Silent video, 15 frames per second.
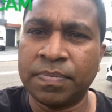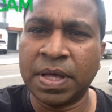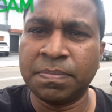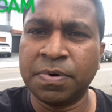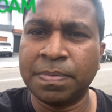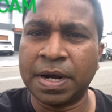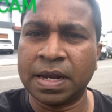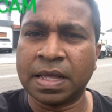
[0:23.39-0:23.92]

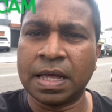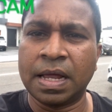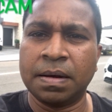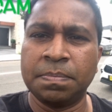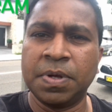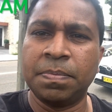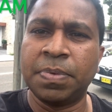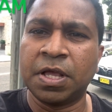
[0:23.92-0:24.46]
everybody
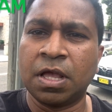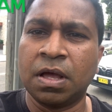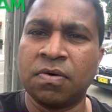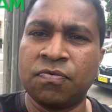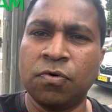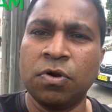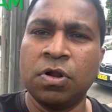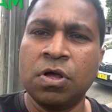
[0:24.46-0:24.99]
can be
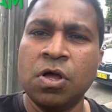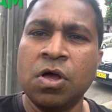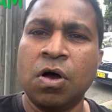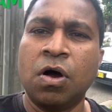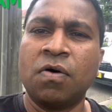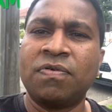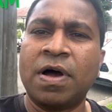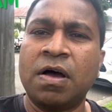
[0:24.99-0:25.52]
careful
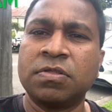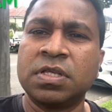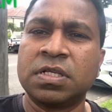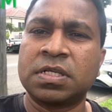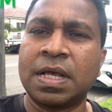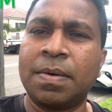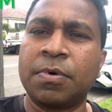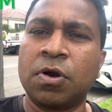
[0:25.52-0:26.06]
of how
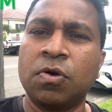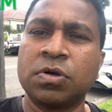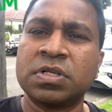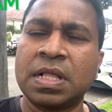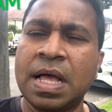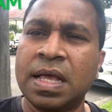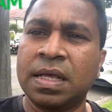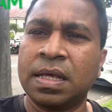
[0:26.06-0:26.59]
this camera
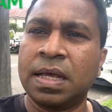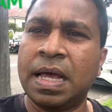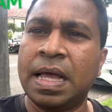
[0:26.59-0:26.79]
looks like.